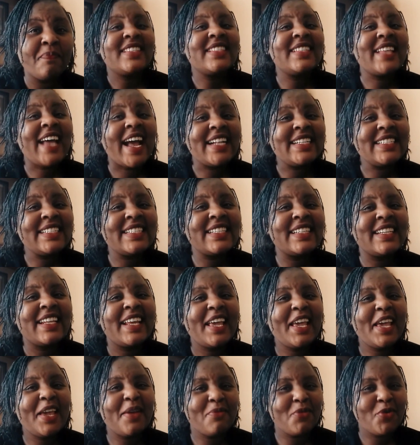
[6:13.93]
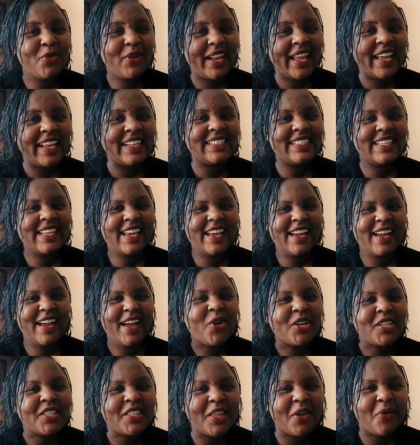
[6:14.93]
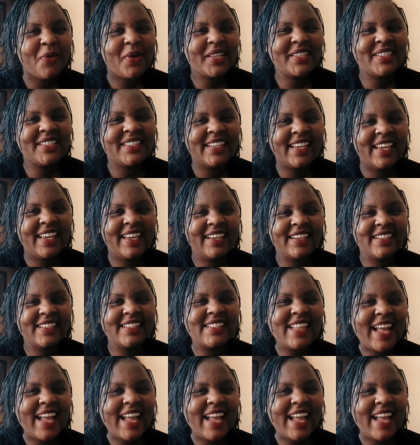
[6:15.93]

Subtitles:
Start emulating what they were saying.